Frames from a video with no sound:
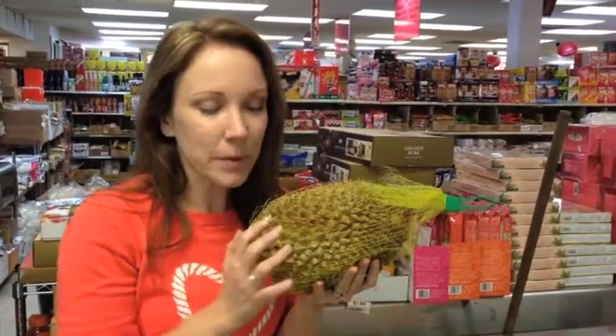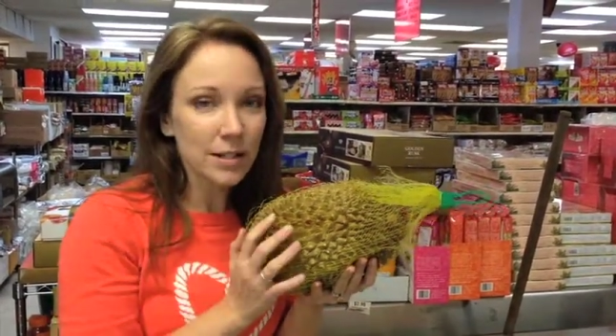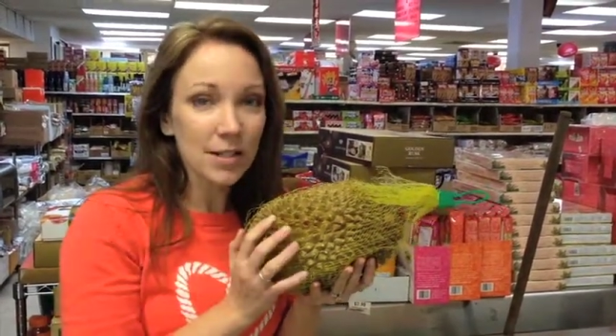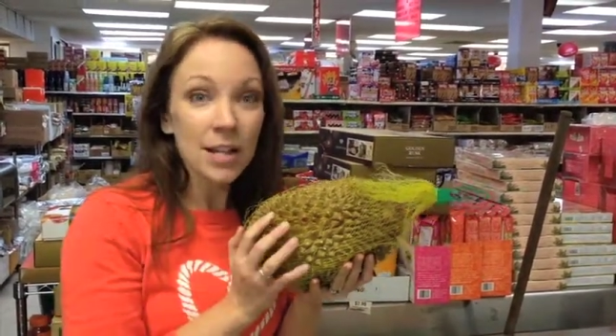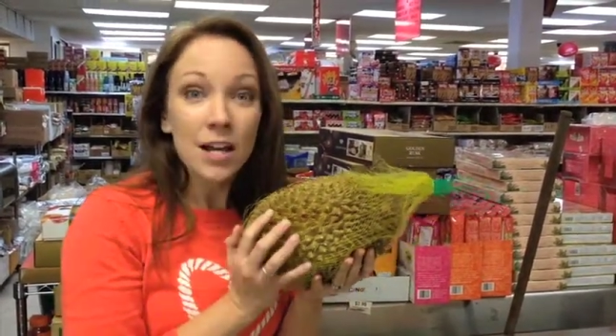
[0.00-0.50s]
But
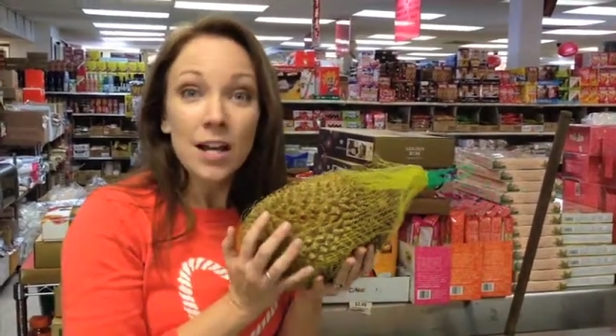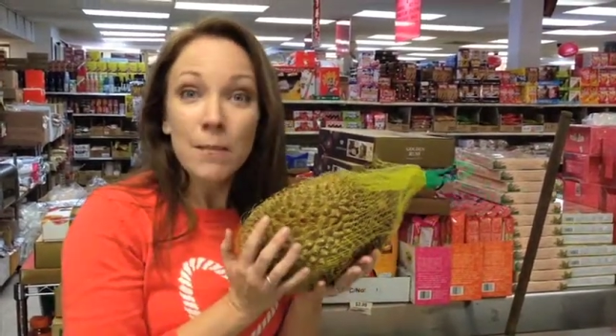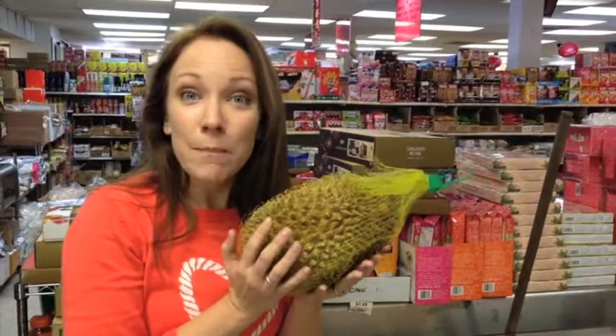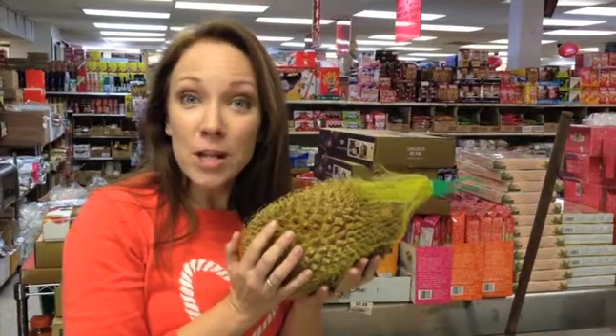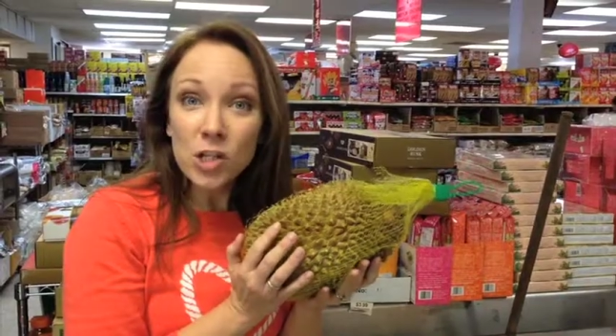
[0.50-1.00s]

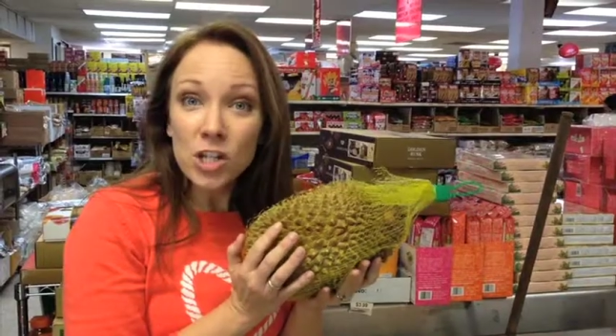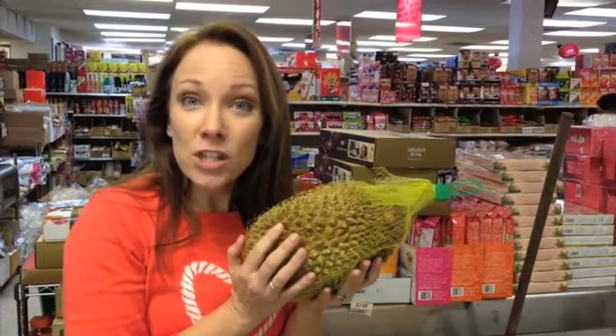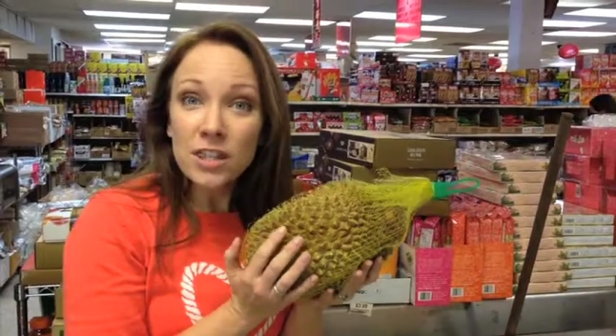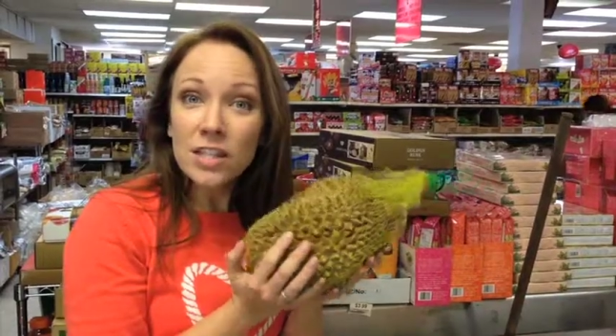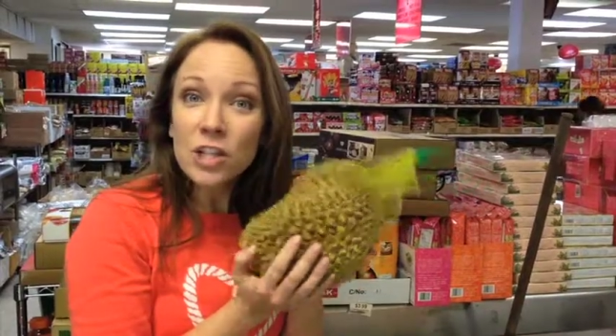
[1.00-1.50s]
I bet you
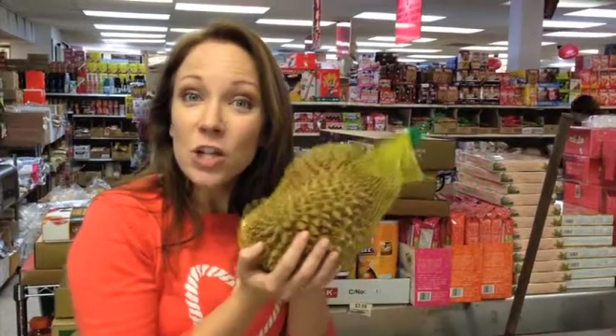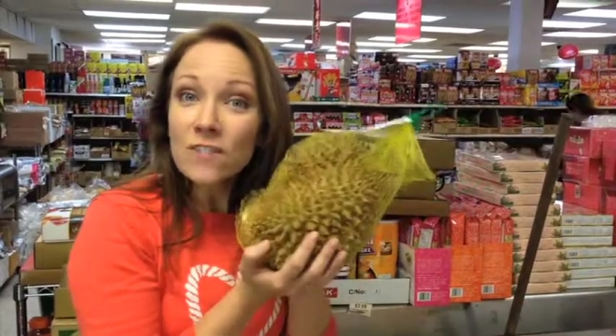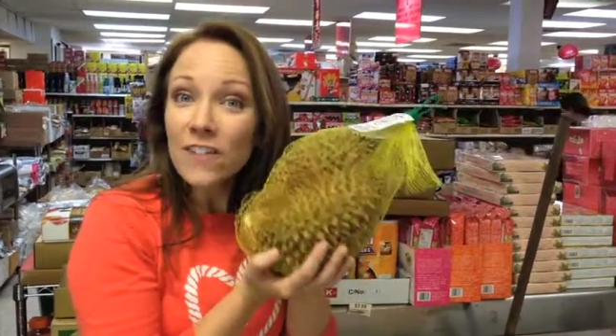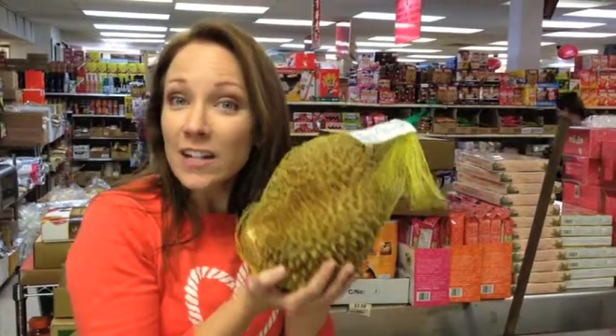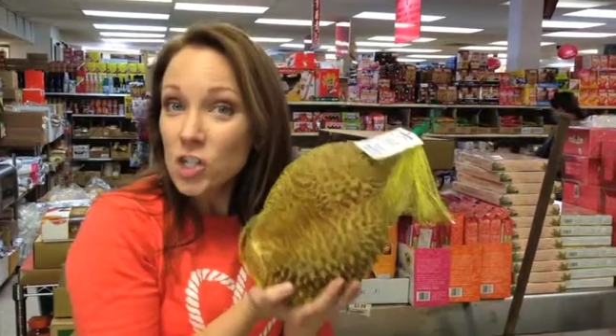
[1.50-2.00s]
didn't think you
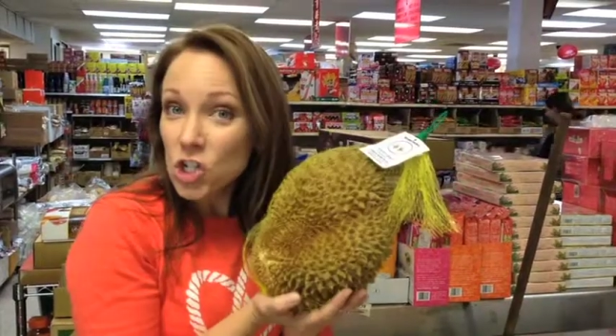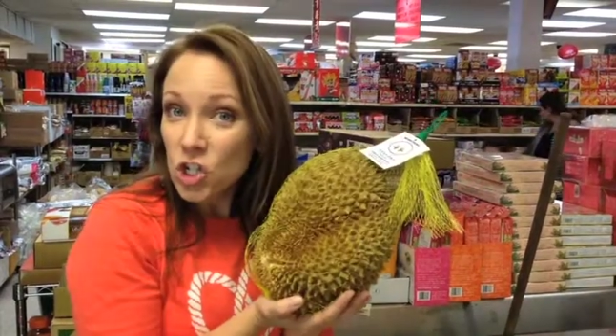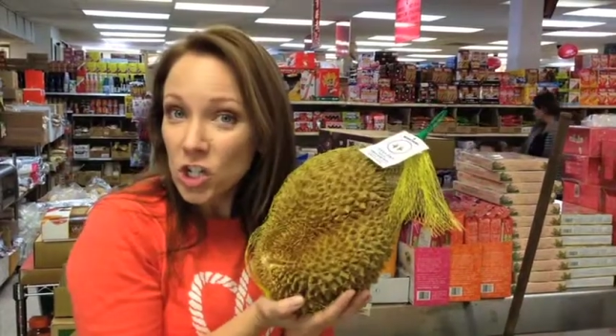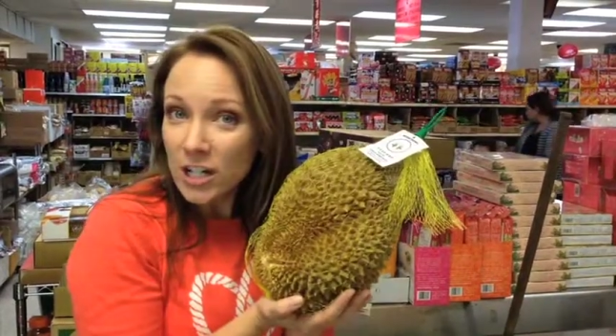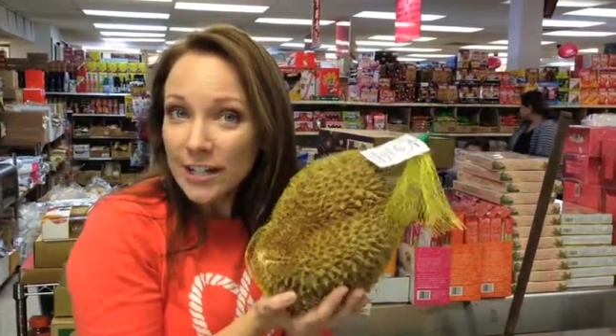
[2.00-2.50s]
could find
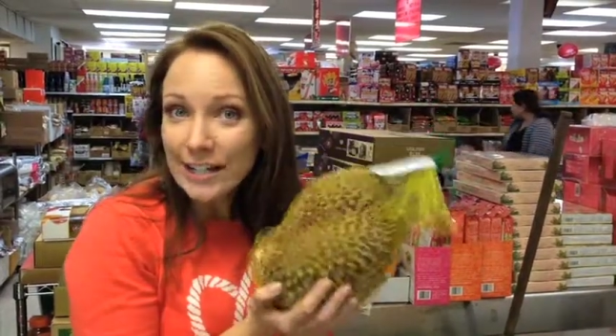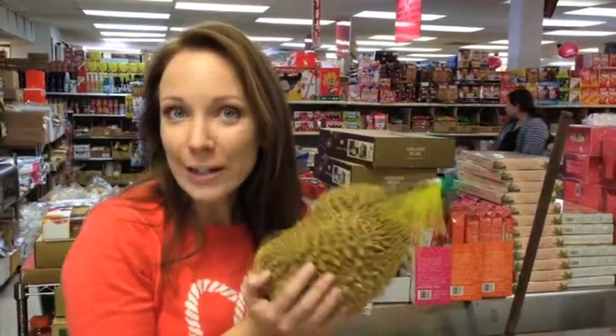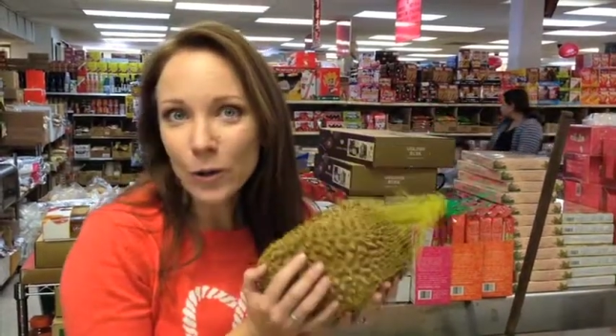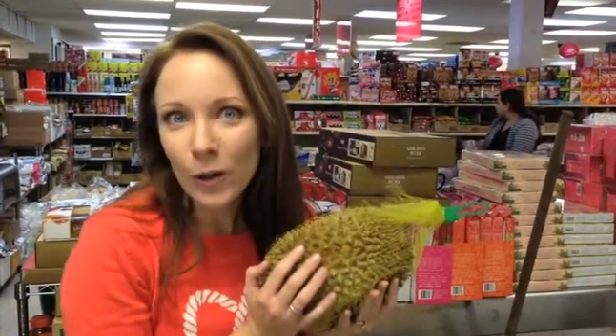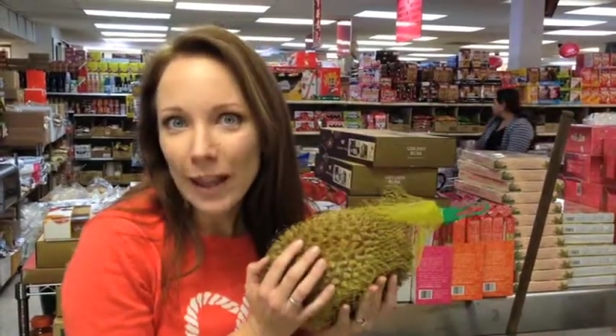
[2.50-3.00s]
durian
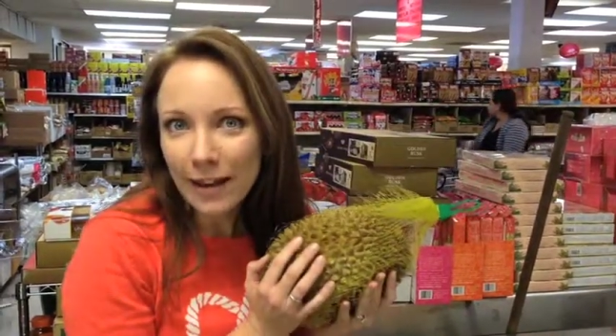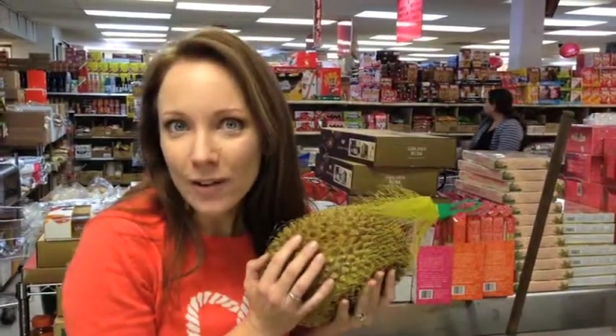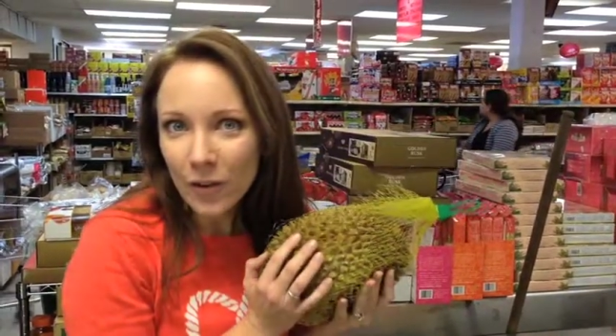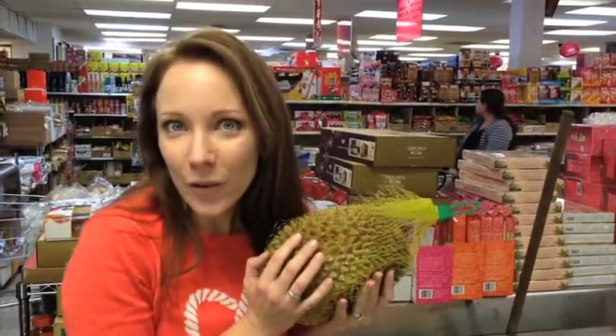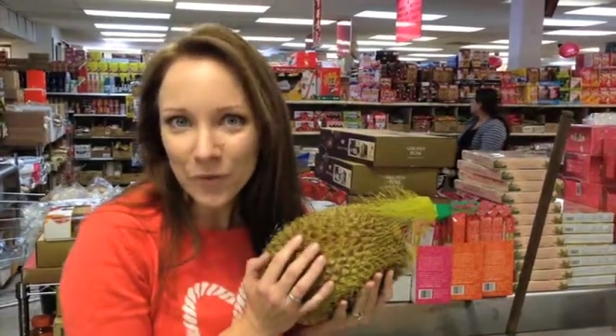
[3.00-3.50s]
in Orlando.